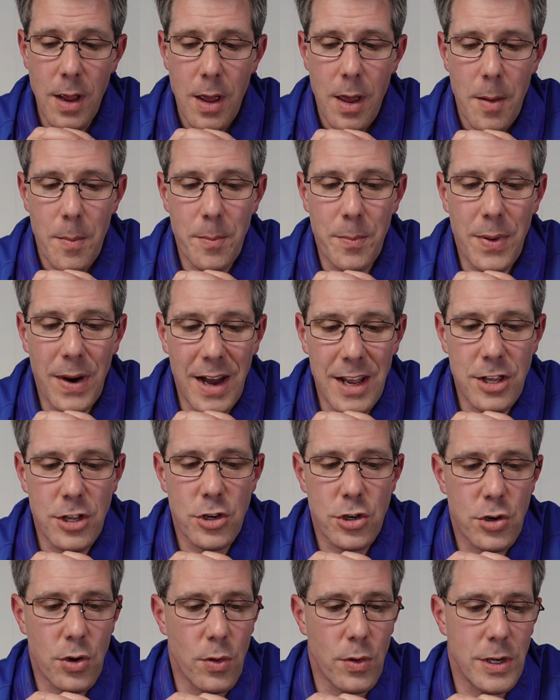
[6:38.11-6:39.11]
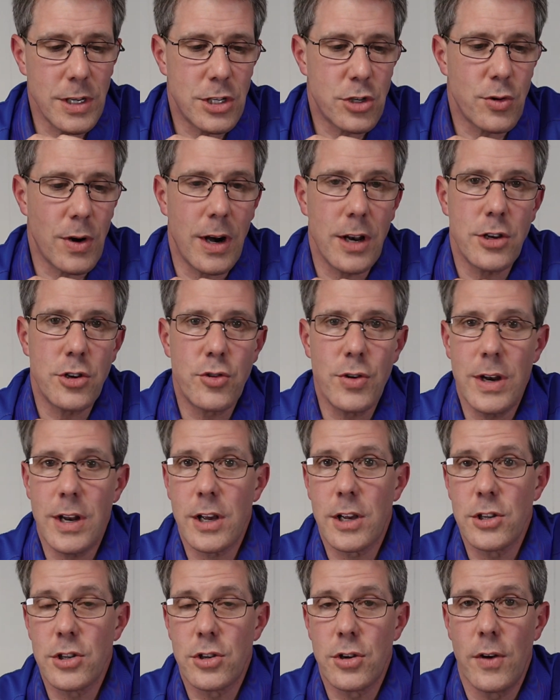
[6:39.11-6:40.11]
but you should always try to treat it
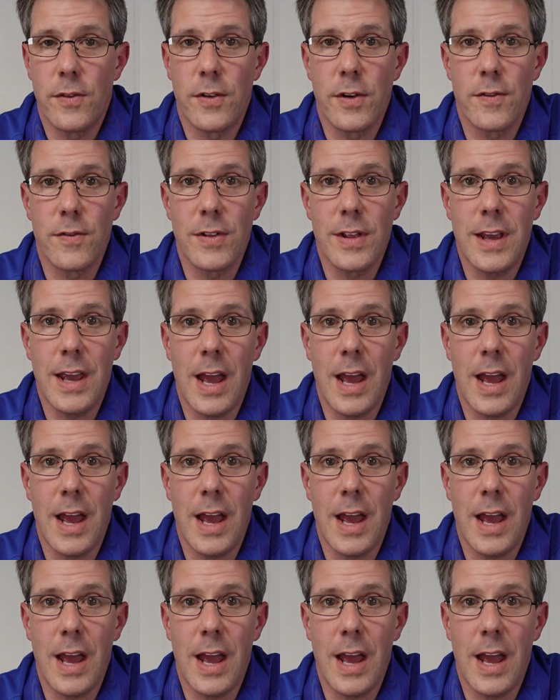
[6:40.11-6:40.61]
conservatively